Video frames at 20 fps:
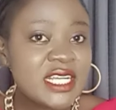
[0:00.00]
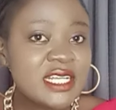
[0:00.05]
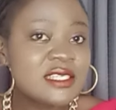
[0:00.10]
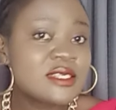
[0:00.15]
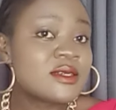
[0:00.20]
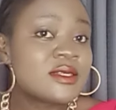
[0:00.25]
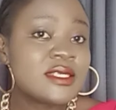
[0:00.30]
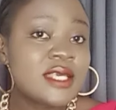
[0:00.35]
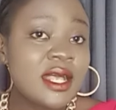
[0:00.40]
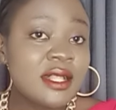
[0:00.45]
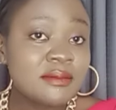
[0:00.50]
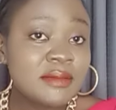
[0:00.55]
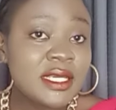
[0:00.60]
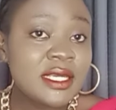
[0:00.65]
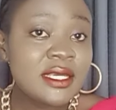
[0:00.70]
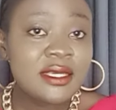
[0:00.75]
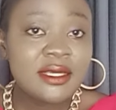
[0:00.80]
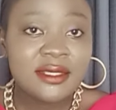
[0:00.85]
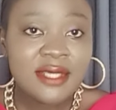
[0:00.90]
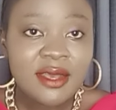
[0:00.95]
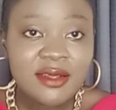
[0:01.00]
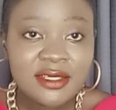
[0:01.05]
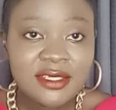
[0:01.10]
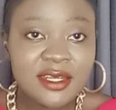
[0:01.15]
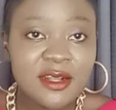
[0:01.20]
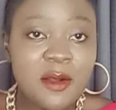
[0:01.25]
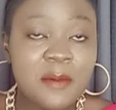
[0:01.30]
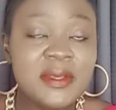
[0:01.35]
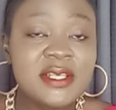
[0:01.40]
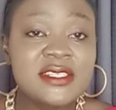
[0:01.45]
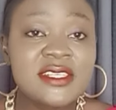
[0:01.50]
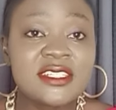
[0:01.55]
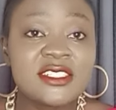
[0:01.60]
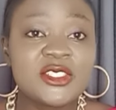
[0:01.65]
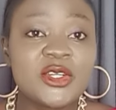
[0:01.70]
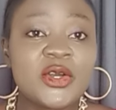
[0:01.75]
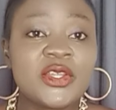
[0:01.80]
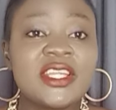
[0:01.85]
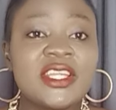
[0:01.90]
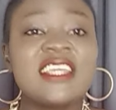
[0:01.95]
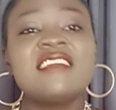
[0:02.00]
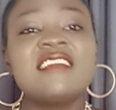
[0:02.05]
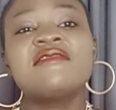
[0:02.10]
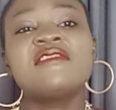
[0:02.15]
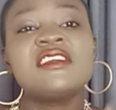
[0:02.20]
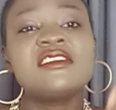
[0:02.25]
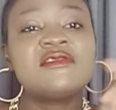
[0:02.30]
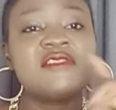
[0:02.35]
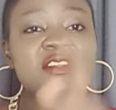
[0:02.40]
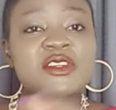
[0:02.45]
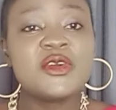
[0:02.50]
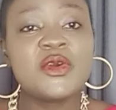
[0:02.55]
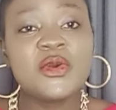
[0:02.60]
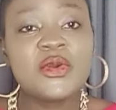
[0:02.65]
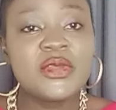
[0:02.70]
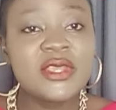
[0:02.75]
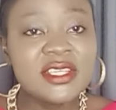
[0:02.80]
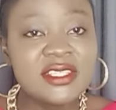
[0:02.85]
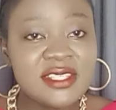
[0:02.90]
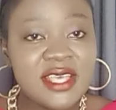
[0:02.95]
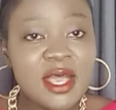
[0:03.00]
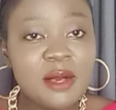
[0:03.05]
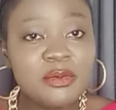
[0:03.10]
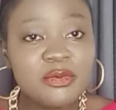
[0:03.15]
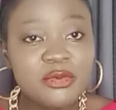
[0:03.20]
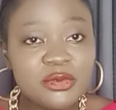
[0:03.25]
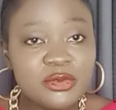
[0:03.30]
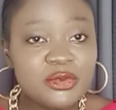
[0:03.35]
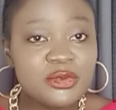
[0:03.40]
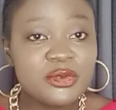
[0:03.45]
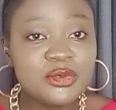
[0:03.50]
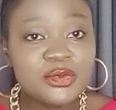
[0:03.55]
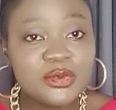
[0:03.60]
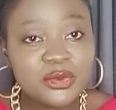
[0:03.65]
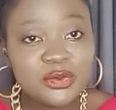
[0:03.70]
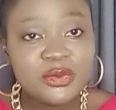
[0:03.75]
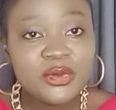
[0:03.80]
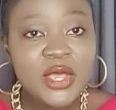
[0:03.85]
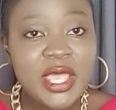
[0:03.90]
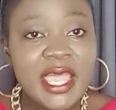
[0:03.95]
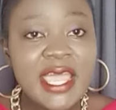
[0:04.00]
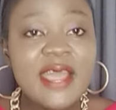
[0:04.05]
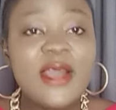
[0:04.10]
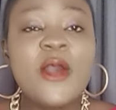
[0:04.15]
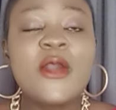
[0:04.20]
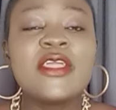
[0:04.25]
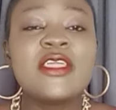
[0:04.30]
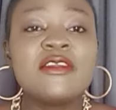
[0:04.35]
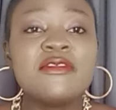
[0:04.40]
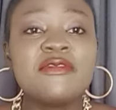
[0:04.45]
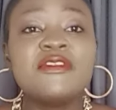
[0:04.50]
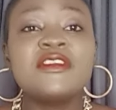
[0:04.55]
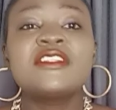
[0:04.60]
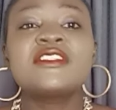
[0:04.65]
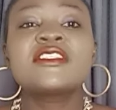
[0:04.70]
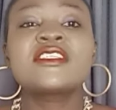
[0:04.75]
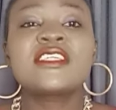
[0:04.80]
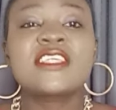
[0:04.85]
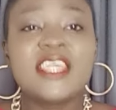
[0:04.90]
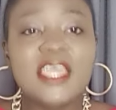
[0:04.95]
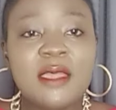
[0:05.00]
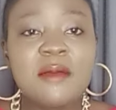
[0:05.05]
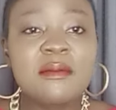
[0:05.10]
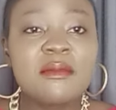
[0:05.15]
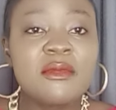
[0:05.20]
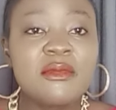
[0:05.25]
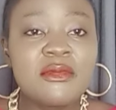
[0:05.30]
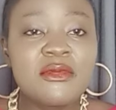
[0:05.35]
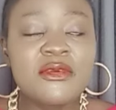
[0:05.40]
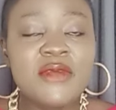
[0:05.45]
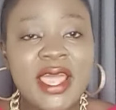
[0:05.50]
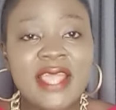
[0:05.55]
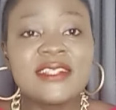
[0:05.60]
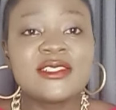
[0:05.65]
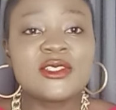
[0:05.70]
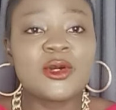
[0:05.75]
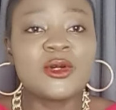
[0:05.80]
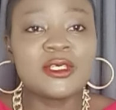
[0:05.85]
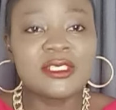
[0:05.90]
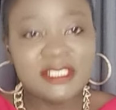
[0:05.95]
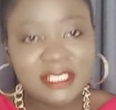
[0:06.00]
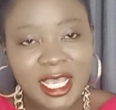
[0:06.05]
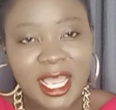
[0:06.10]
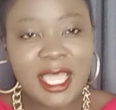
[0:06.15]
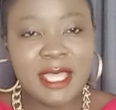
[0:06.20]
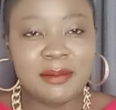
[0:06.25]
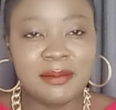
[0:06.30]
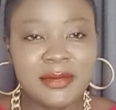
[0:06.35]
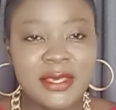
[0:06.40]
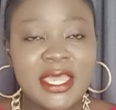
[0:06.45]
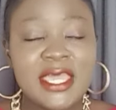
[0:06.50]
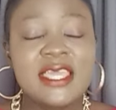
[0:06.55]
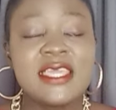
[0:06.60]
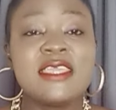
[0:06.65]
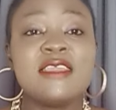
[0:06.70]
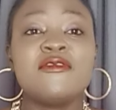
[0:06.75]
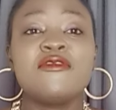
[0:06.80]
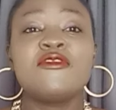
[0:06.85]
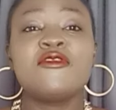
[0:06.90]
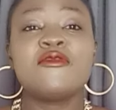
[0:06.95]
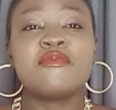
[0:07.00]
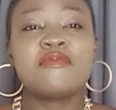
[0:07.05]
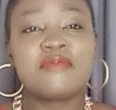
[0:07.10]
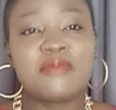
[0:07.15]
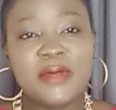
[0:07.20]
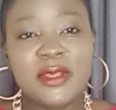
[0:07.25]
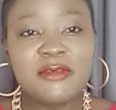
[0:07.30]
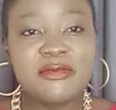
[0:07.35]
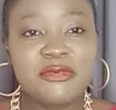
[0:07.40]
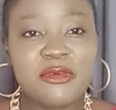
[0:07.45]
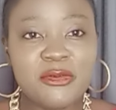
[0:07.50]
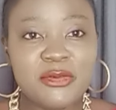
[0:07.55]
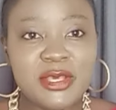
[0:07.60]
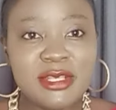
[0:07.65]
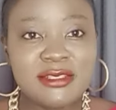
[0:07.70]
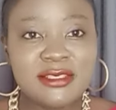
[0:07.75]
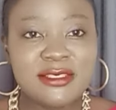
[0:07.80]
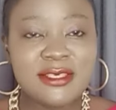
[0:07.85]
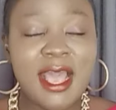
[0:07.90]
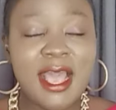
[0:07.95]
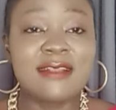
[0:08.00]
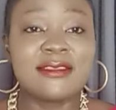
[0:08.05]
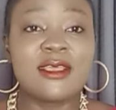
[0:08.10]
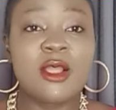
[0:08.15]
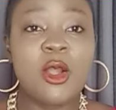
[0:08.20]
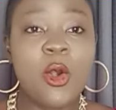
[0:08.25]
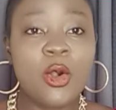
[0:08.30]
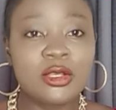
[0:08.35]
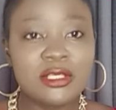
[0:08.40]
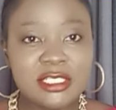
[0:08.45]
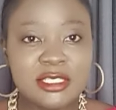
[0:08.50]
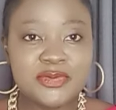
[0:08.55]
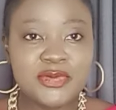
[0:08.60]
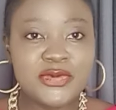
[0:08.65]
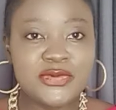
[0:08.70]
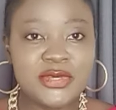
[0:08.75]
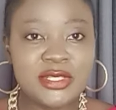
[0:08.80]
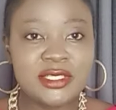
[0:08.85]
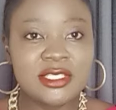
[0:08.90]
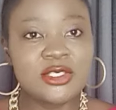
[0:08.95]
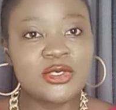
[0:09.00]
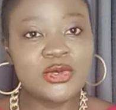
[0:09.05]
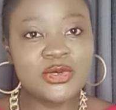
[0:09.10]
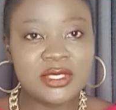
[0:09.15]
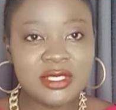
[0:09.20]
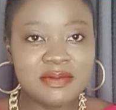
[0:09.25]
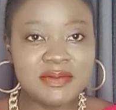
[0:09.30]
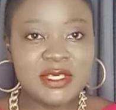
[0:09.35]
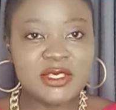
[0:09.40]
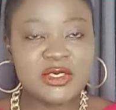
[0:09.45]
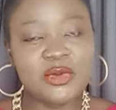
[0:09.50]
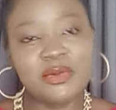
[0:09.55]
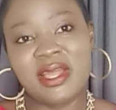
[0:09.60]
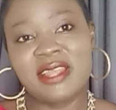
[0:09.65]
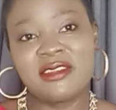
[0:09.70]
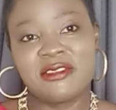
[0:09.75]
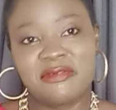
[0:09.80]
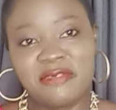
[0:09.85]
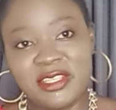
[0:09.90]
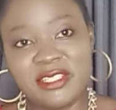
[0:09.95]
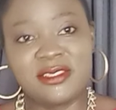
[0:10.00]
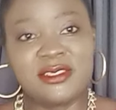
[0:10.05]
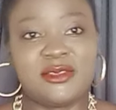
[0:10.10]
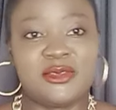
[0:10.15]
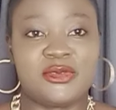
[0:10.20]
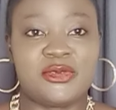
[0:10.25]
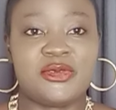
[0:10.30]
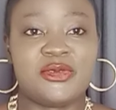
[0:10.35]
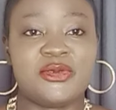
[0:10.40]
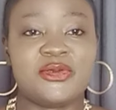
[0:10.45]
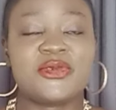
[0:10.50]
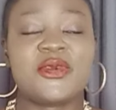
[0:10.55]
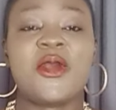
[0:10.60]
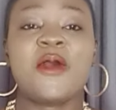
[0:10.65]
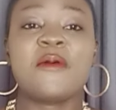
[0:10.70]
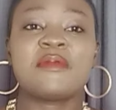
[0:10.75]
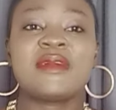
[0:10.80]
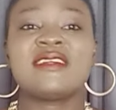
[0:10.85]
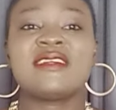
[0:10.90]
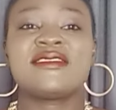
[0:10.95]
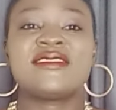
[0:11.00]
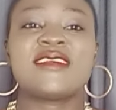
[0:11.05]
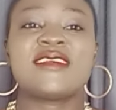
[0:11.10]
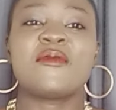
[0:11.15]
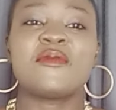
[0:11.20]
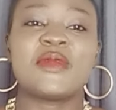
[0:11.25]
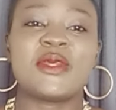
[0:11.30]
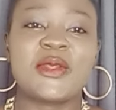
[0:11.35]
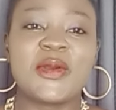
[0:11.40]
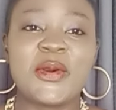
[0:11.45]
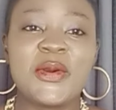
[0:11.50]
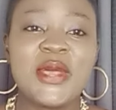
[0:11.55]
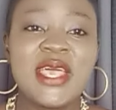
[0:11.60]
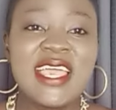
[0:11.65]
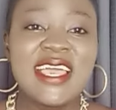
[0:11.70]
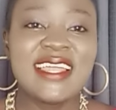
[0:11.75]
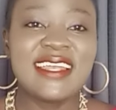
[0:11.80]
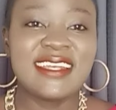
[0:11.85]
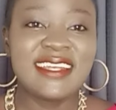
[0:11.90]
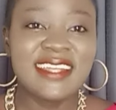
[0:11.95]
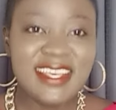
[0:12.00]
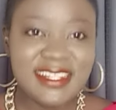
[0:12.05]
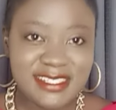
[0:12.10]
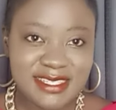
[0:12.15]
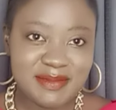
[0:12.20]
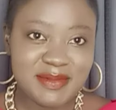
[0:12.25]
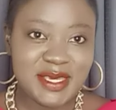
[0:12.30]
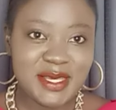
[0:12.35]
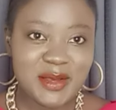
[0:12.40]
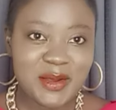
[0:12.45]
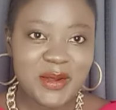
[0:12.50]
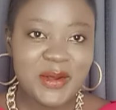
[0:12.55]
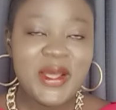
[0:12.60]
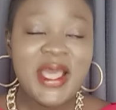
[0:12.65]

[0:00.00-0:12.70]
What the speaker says: so tell me down in the comment section if this video is helpful to you, if it came right on time, if you prayed for it and the Holy Spirit used me to manifest it to you. Comment down below, let me know.